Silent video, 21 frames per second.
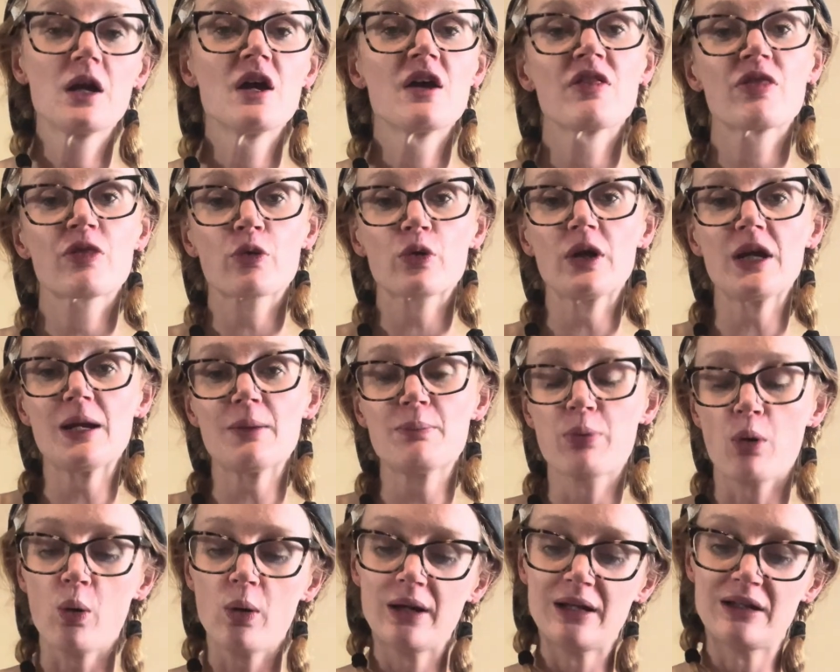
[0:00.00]
3
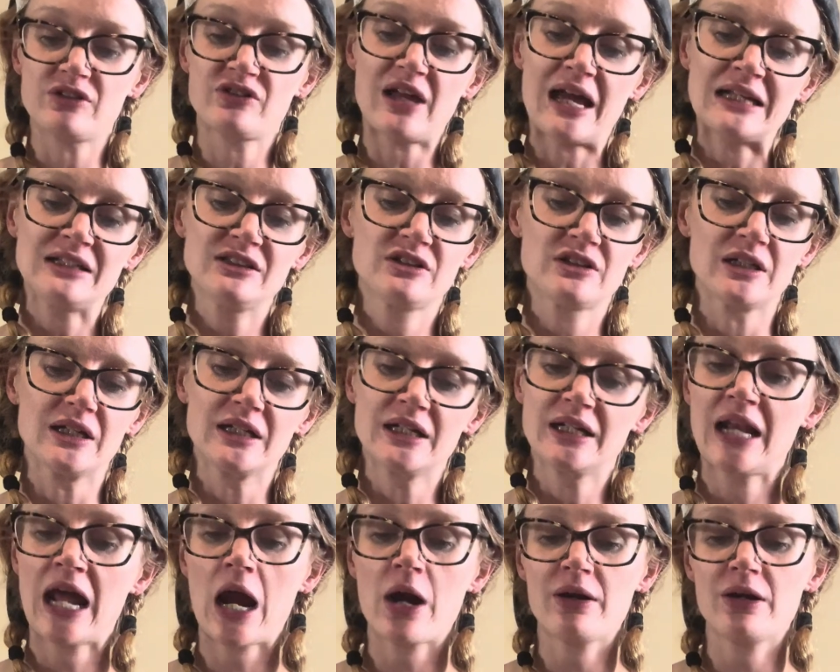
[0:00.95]
boys entered, and
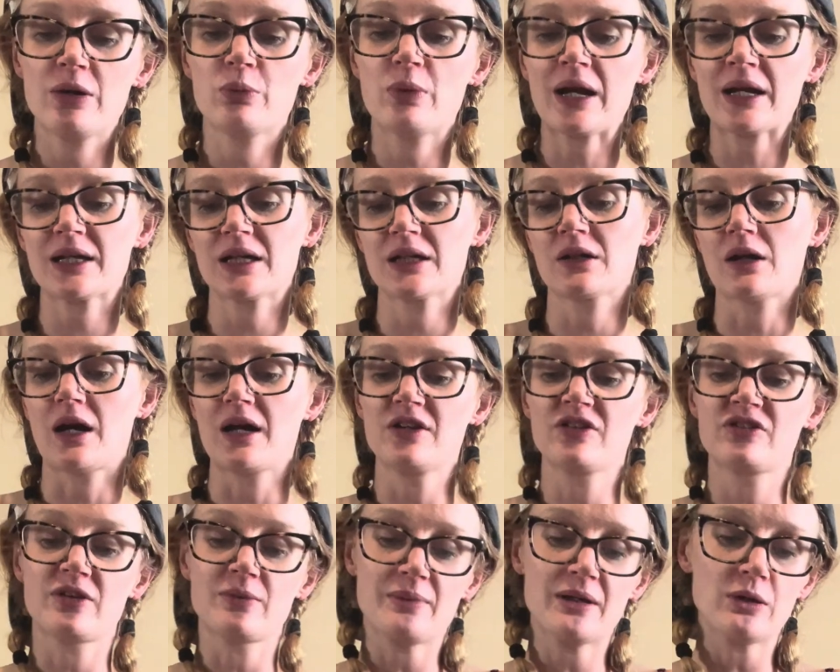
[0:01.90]
Harry recognized
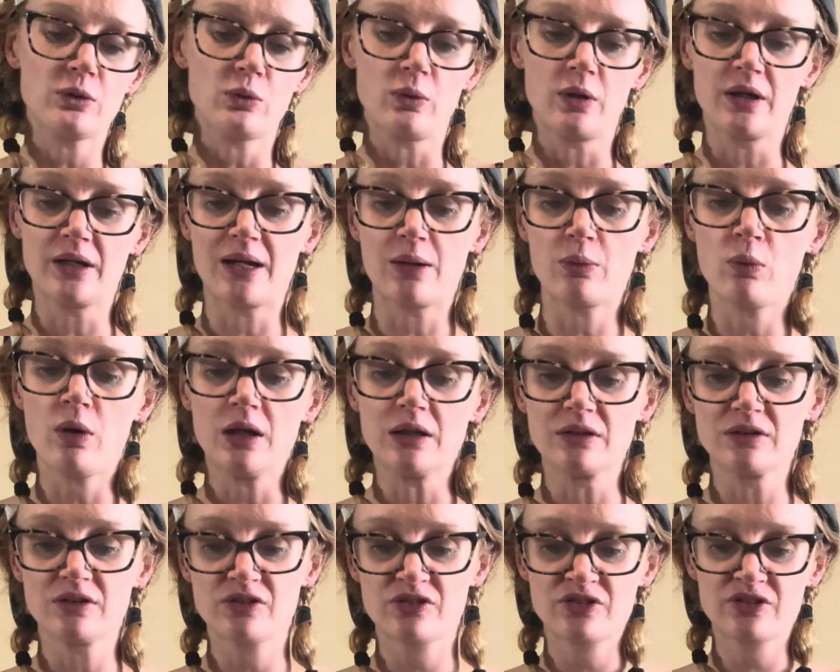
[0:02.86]
the middle one at
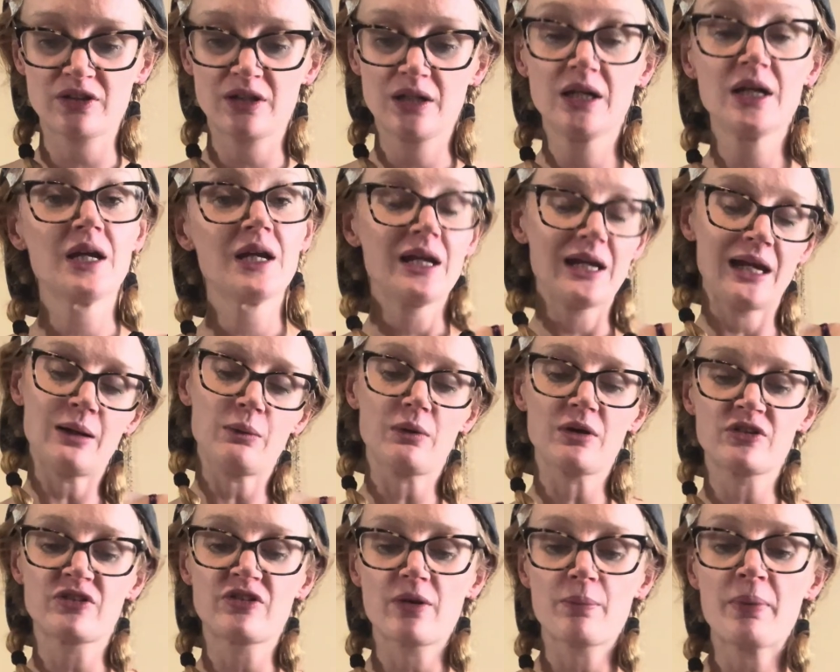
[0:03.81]
once. It
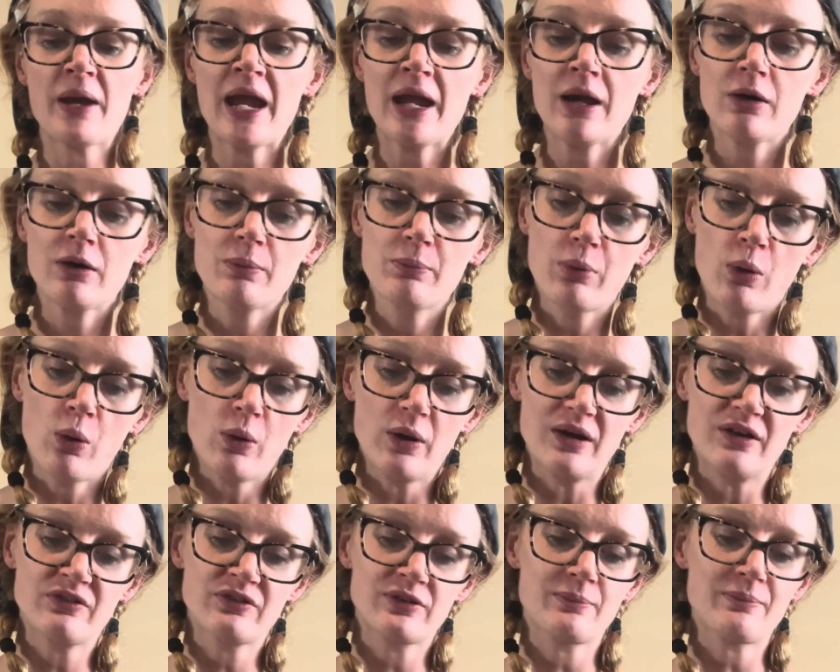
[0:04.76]
was the pale boy
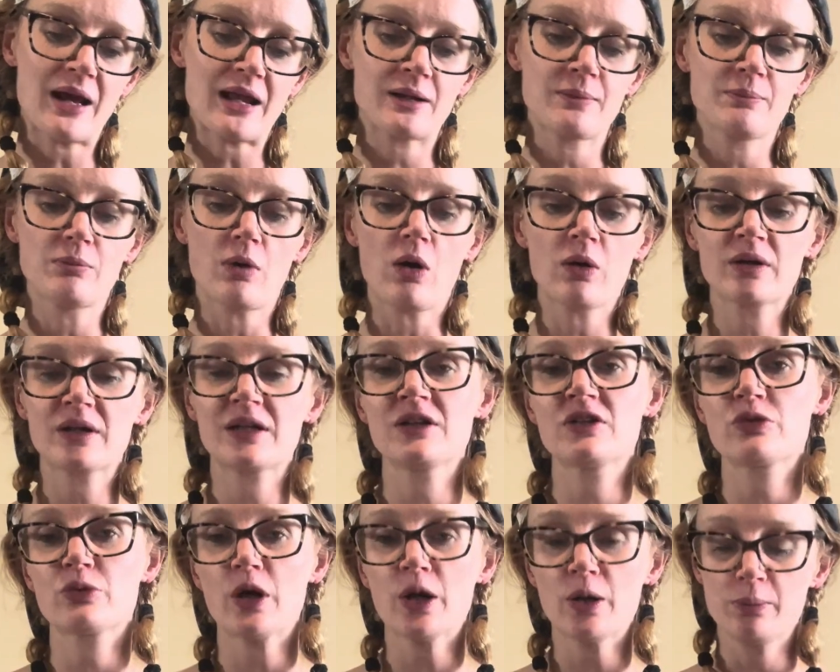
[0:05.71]
from Madame Malkin's
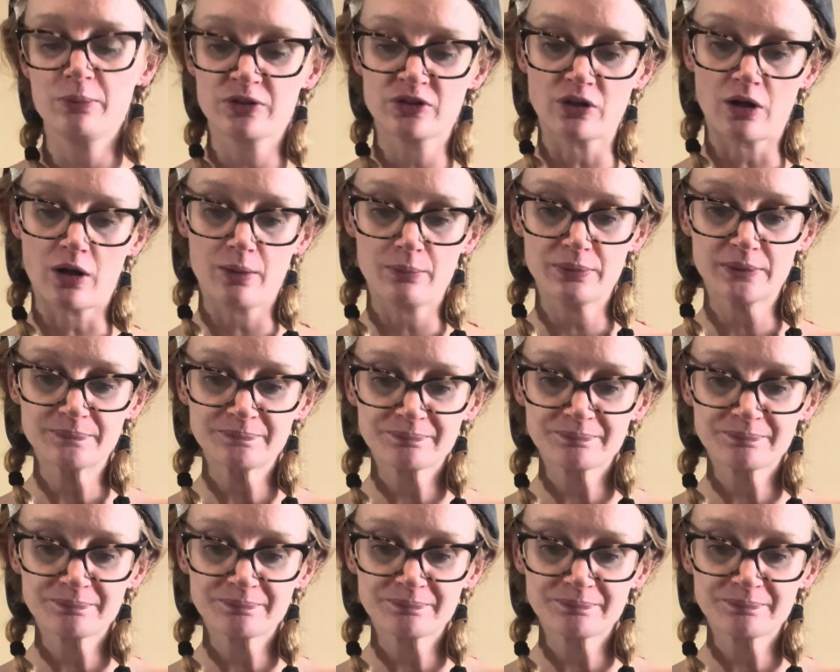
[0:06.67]
robe shop.